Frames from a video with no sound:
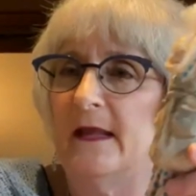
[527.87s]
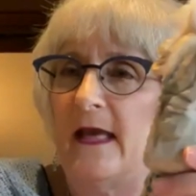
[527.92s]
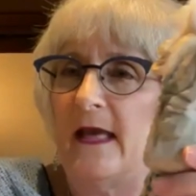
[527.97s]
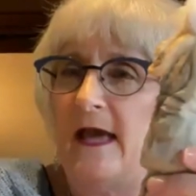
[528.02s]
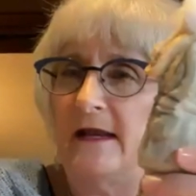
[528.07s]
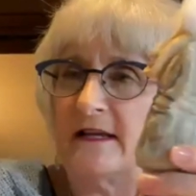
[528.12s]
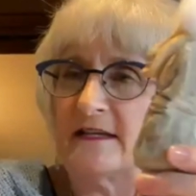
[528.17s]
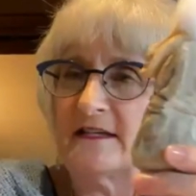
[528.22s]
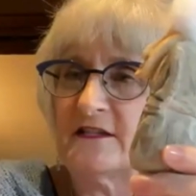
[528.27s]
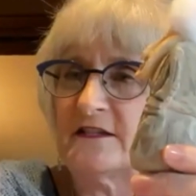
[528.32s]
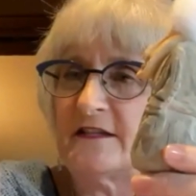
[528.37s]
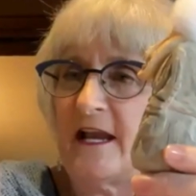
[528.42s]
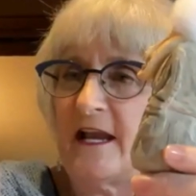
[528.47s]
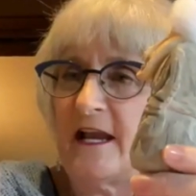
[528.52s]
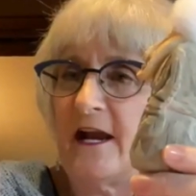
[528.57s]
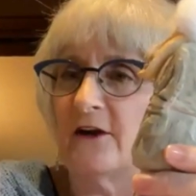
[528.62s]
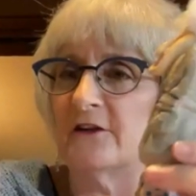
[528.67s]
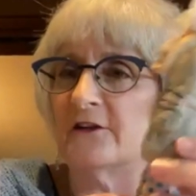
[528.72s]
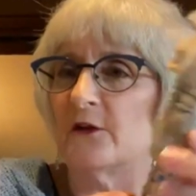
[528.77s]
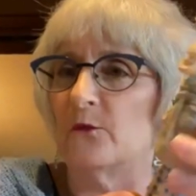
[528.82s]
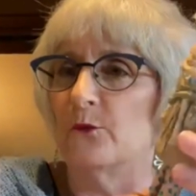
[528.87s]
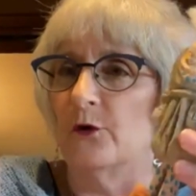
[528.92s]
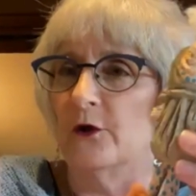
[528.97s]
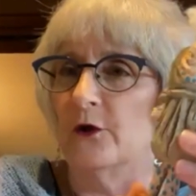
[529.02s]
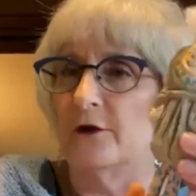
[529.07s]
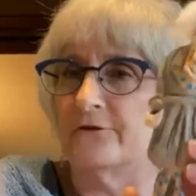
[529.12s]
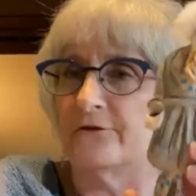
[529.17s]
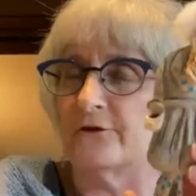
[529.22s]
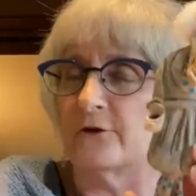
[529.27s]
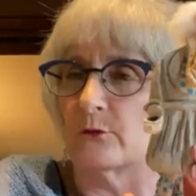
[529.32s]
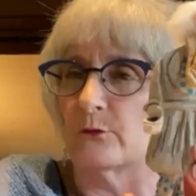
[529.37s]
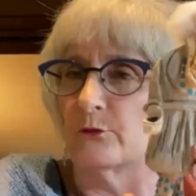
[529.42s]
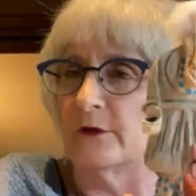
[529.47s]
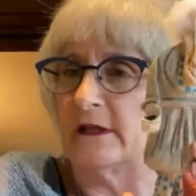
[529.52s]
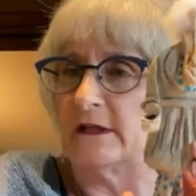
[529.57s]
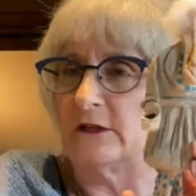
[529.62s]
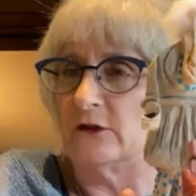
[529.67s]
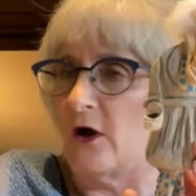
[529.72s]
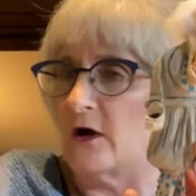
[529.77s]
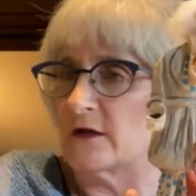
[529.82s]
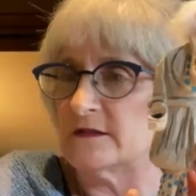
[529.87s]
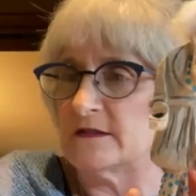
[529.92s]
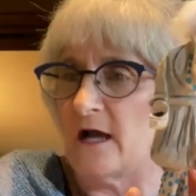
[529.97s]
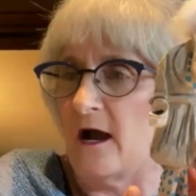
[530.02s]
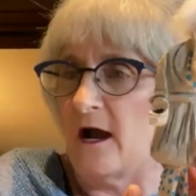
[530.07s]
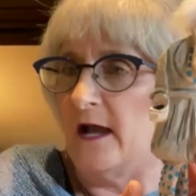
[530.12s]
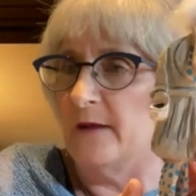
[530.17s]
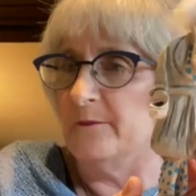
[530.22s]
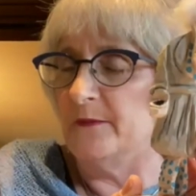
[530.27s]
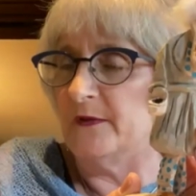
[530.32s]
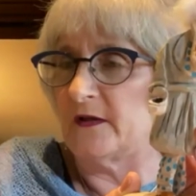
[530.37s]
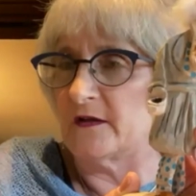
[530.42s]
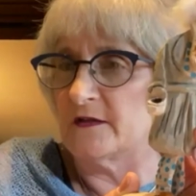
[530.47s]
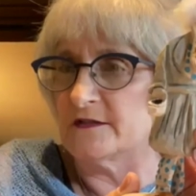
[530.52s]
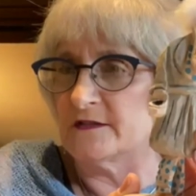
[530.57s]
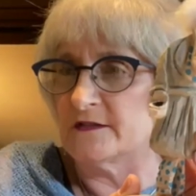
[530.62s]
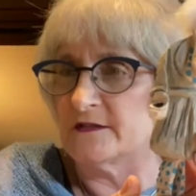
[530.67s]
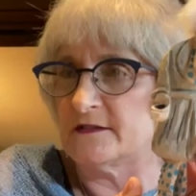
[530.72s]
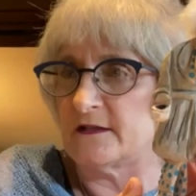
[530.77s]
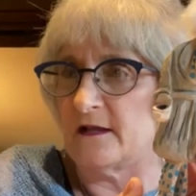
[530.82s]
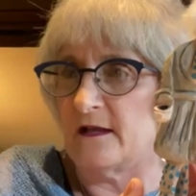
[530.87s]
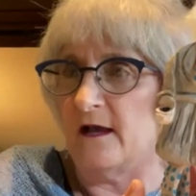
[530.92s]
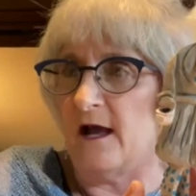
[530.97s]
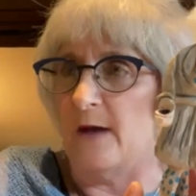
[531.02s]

And I stared at the wood for a really long time because